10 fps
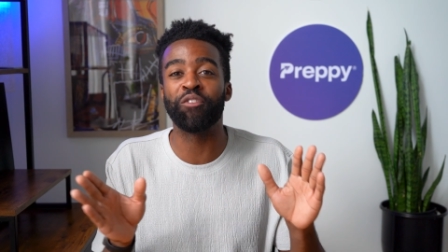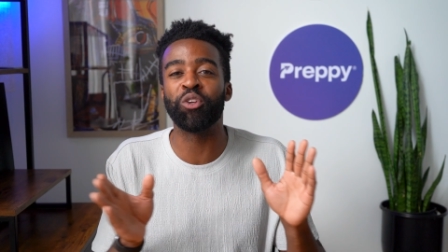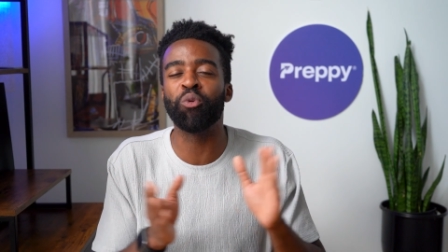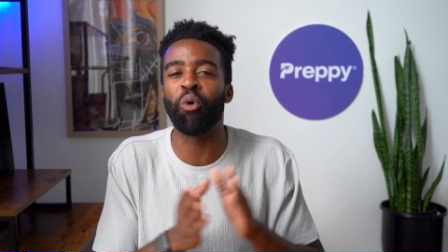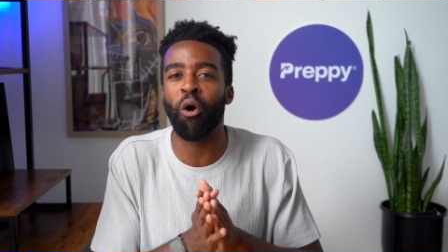if
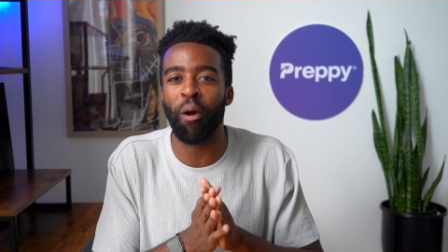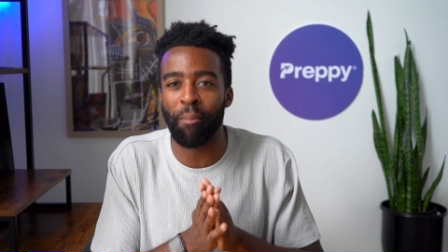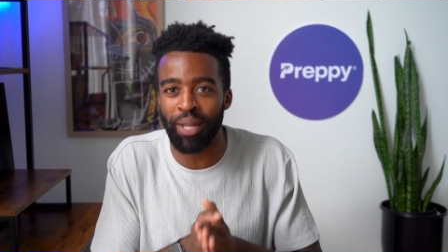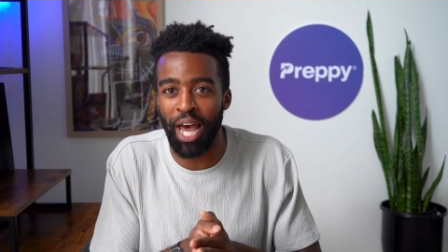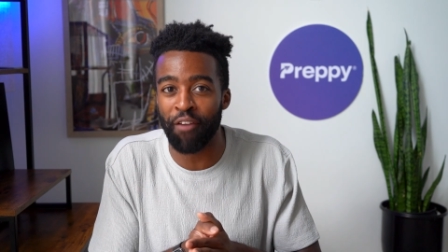you are
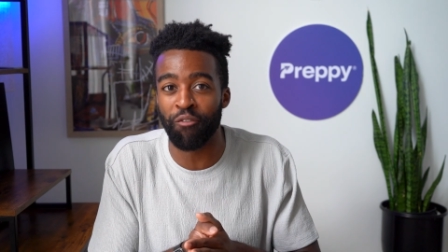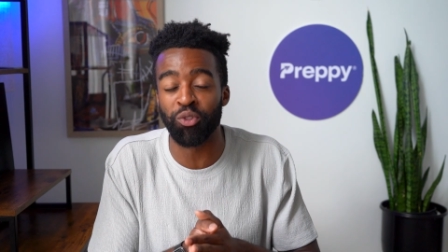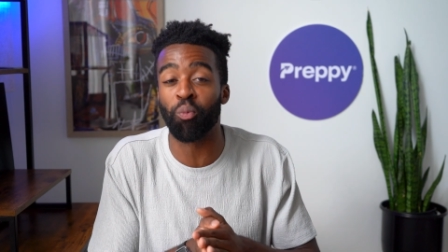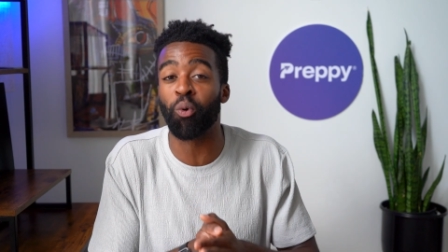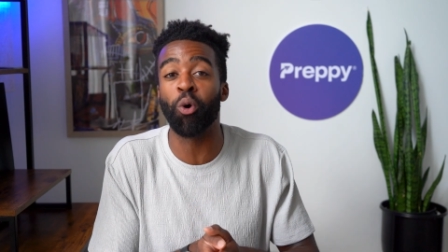applying for
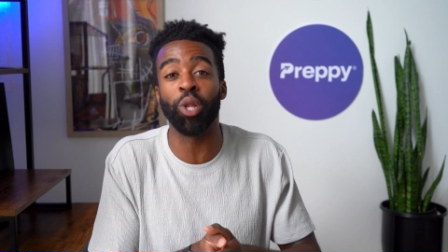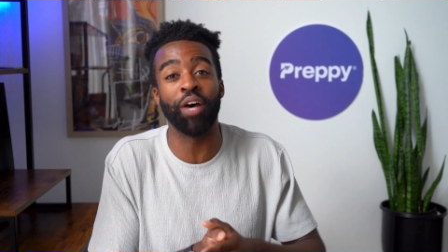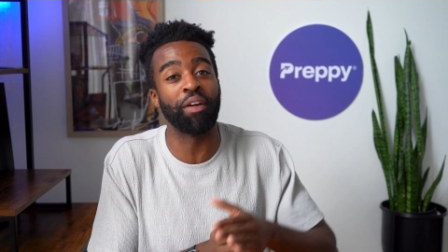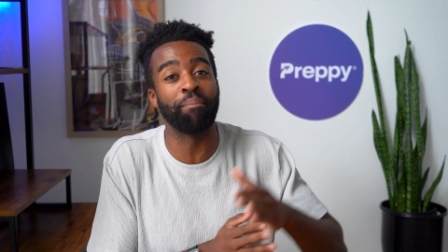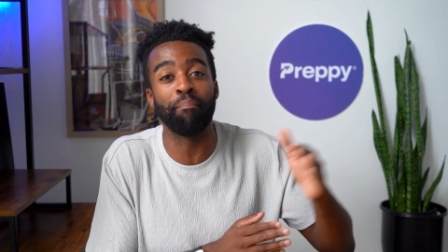the role
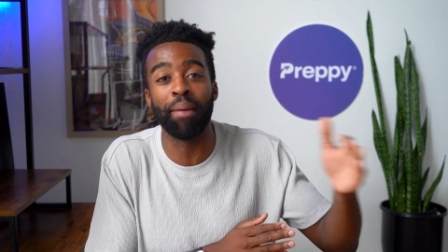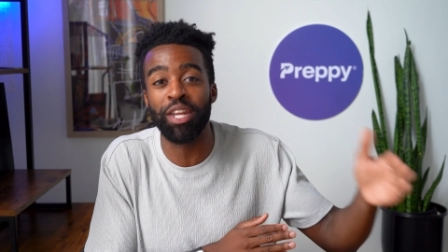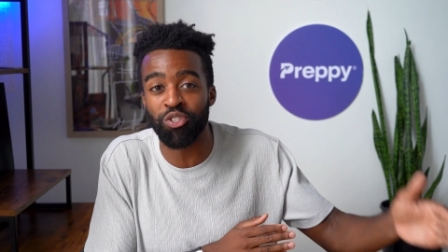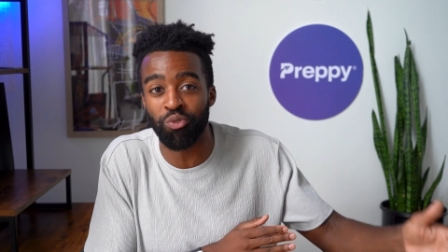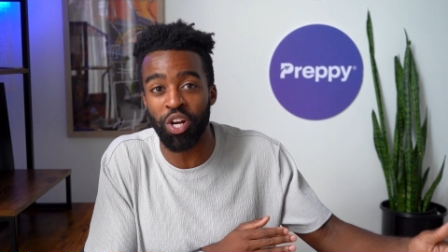of
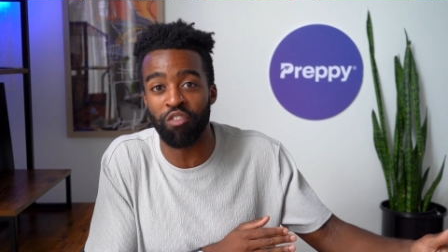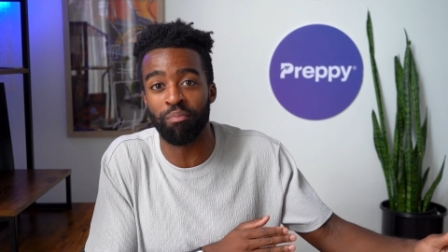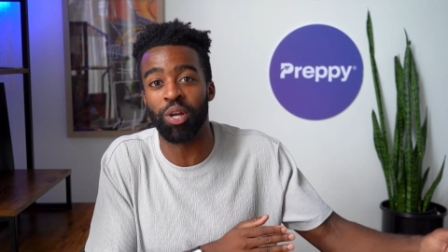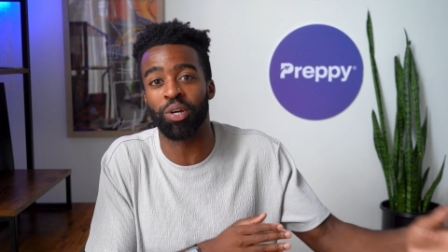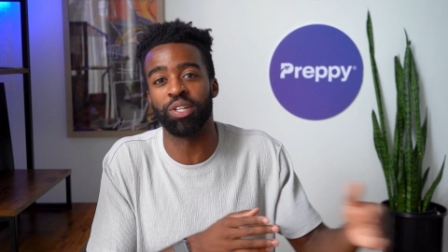administrative
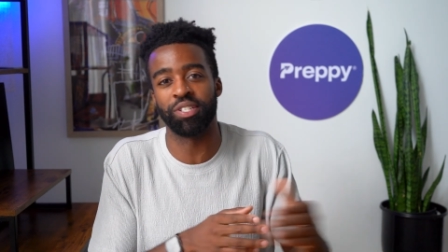medical